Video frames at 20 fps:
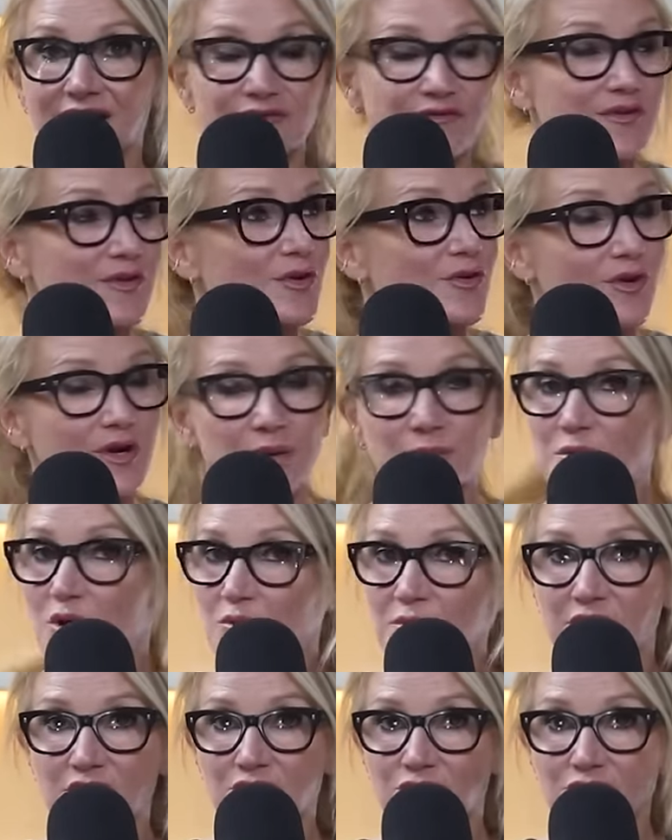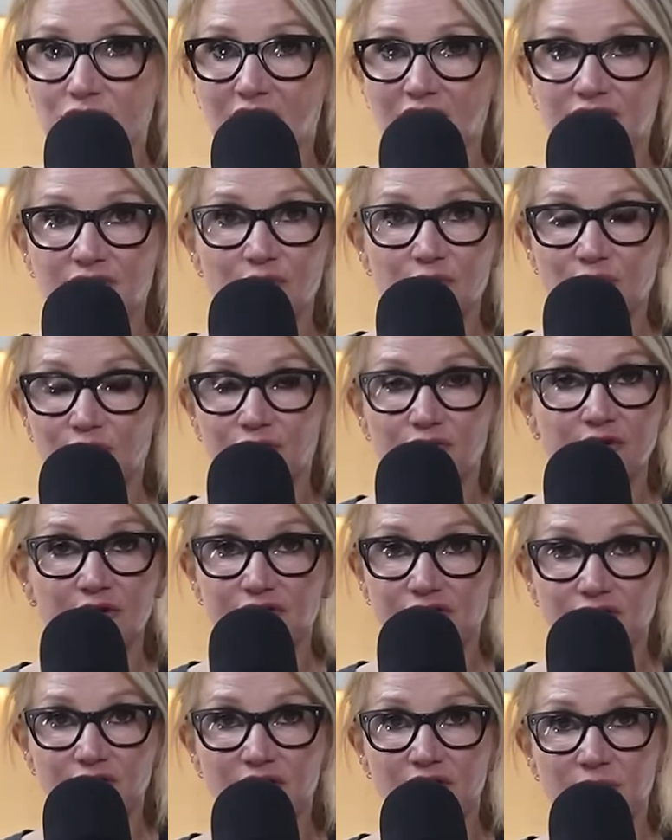If you're in a moment in your life where you're
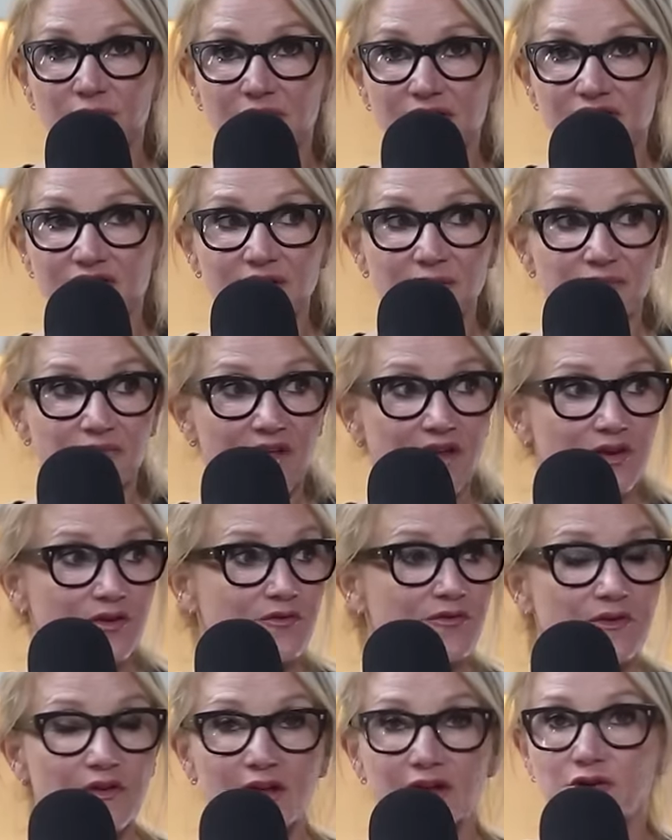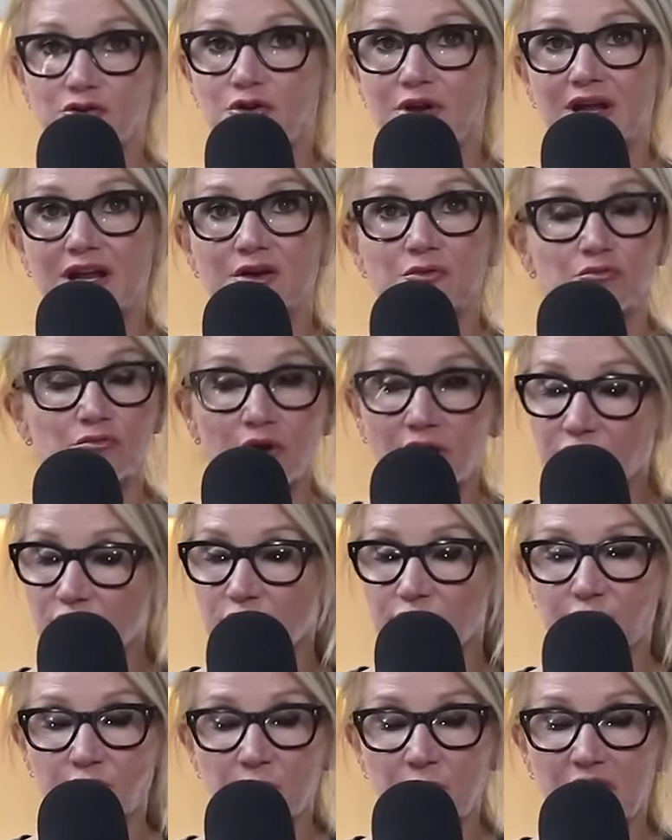frustrated about something, you feel like you're getting
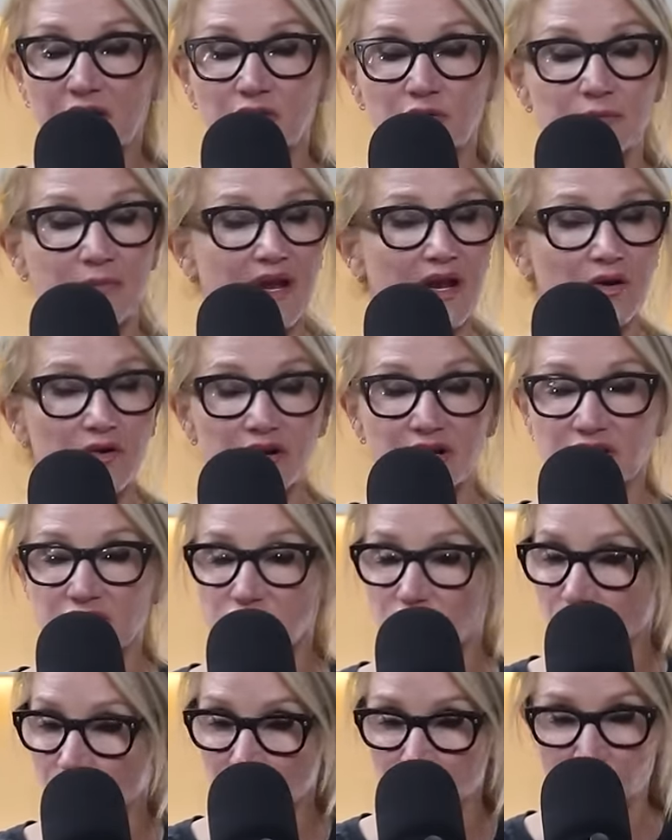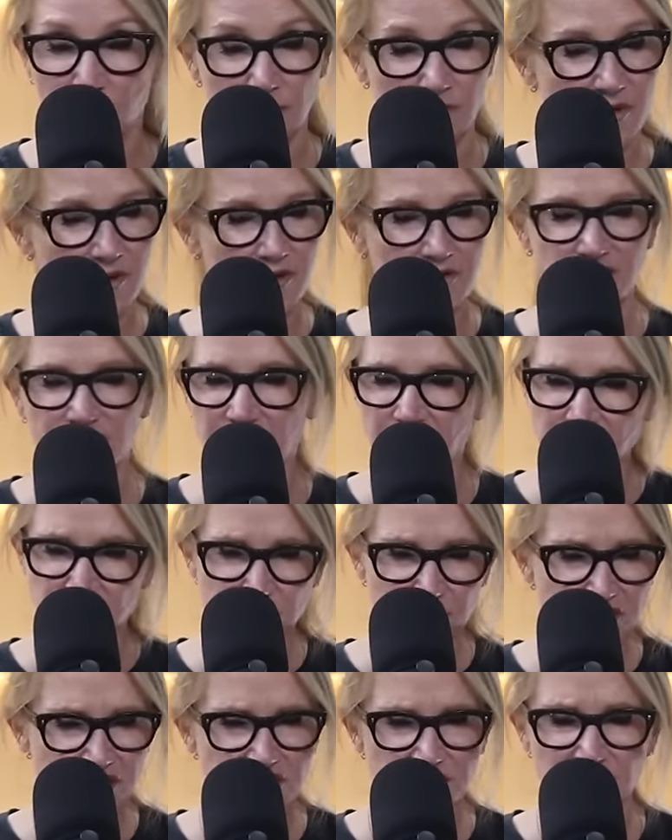run over by your marriage or the
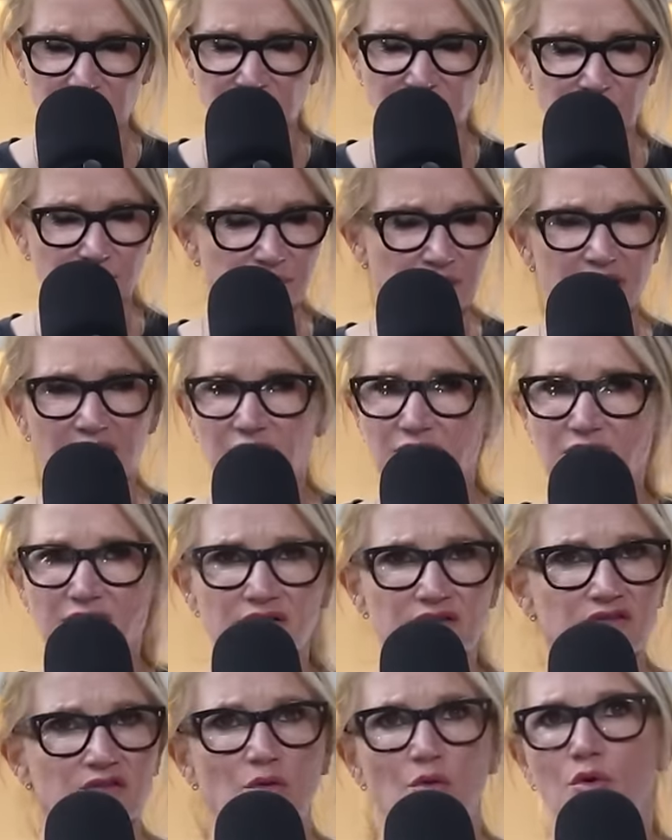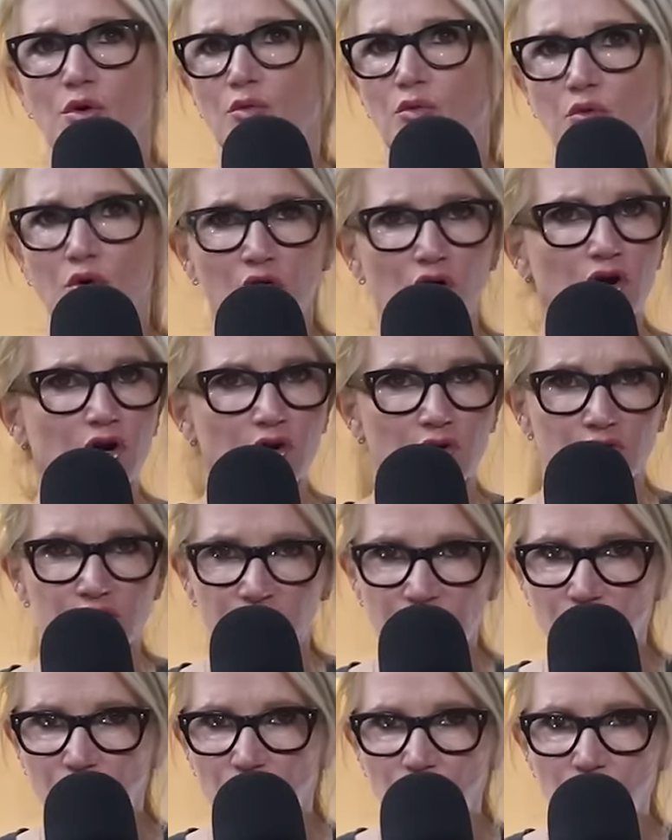situation with your parents or work
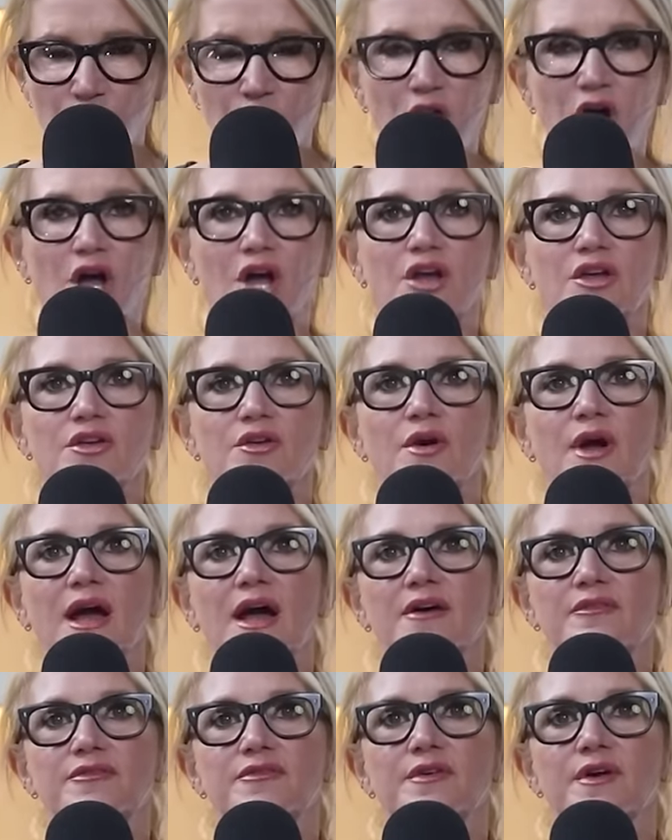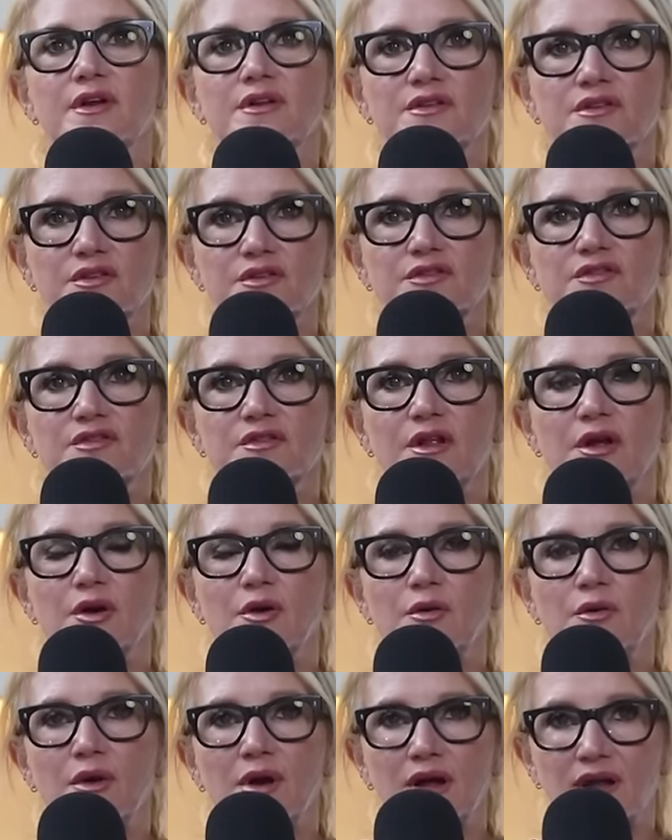or school, you have to
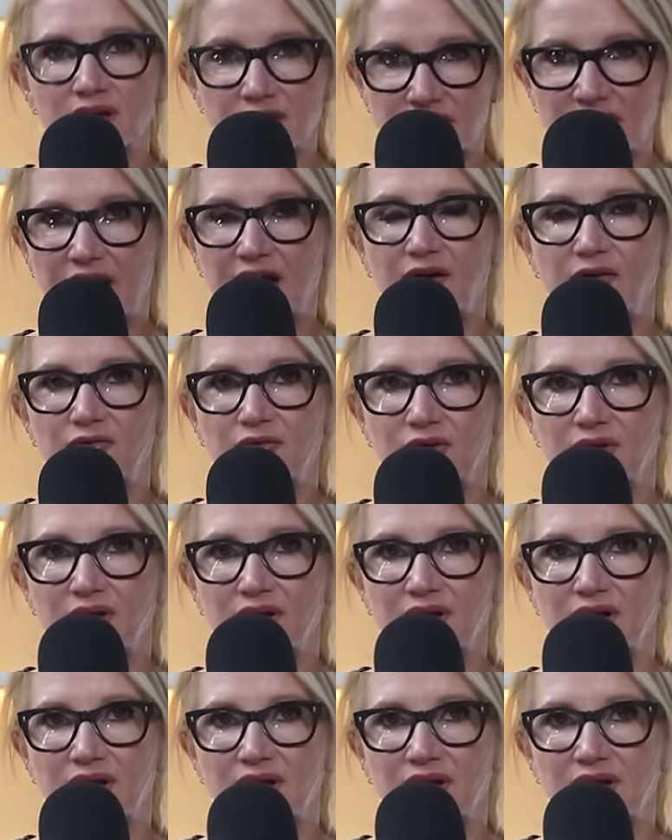slow down.